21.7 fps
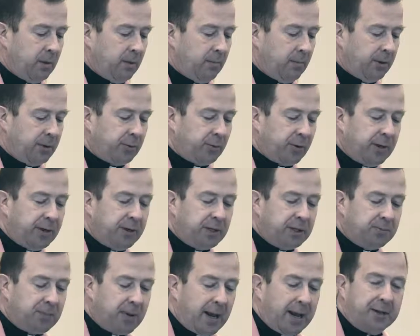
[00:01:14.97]
But to read
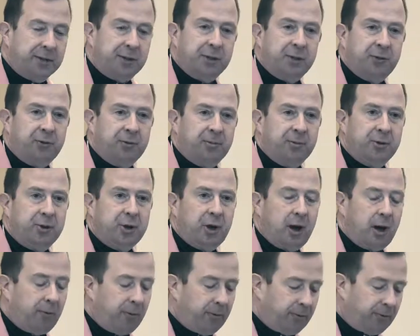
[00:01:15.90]
this passage from
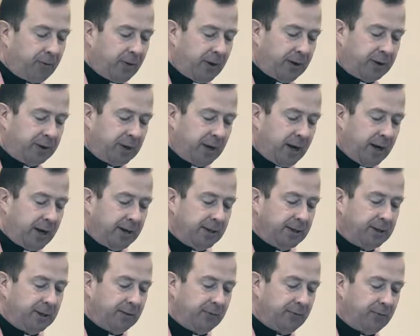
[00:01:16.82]
John with fresh
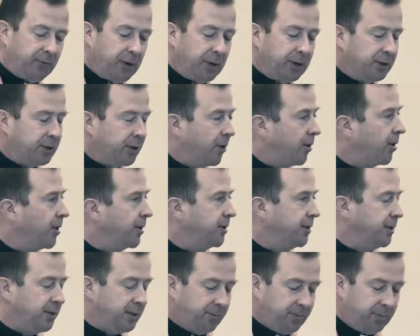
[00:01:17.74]
eyes and fresh hearts
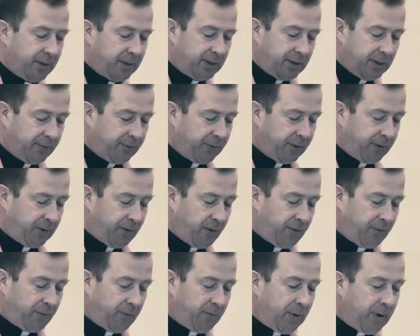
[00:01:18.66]
is a bit
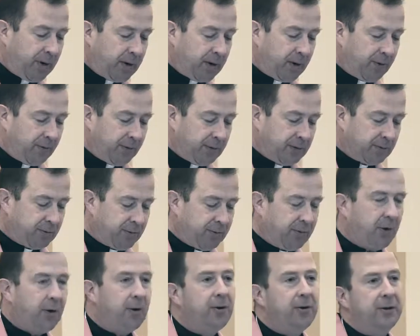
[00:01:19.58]
difficult. For many of us, we've
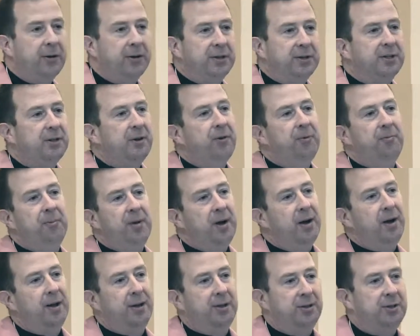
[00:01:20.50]
heard it so
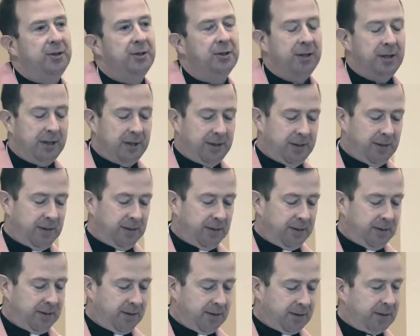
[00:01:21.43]
much.
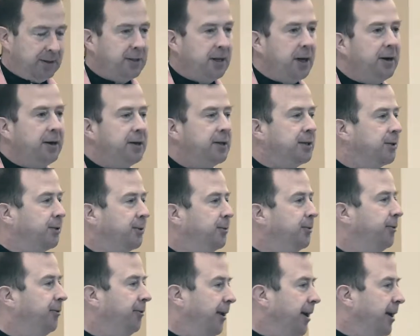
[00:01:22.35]
It's a Sunday
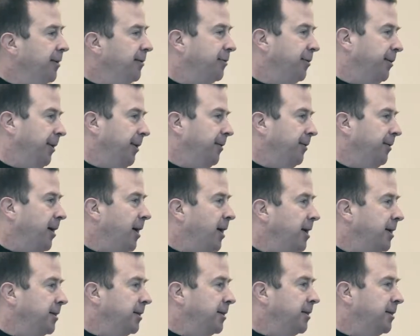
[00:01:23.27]
school favorite, right?
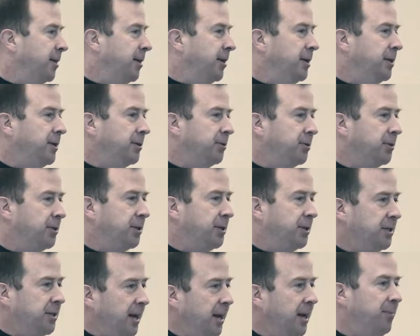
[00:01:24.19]
It's a Sunday school
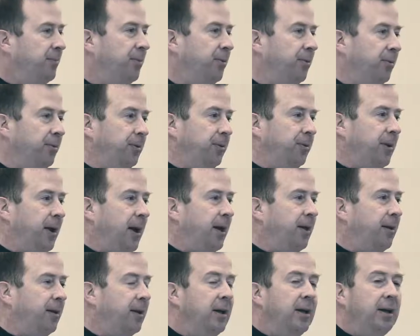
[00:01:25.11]
staple. You've got
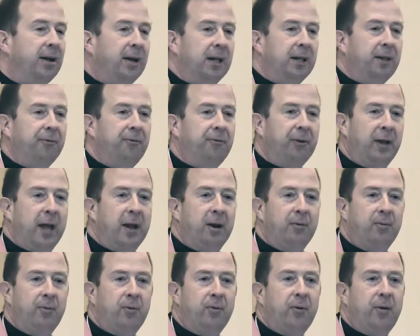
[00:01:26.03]
to get the flannel
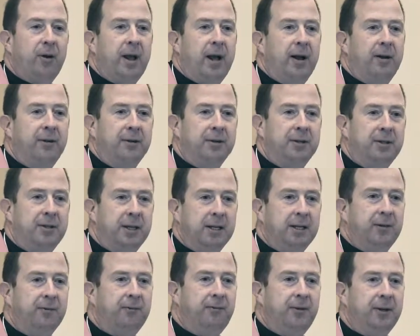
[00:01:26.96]
board out and
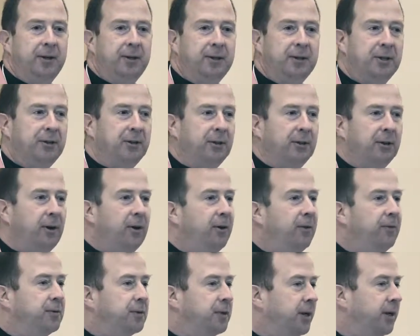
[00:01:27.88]
stick the fish and the
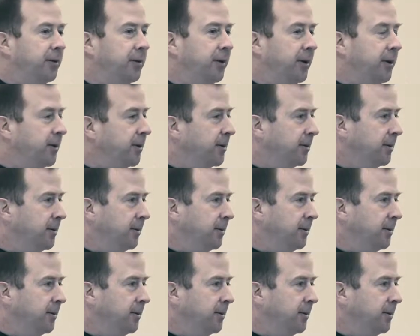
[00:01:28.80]
loaves on there.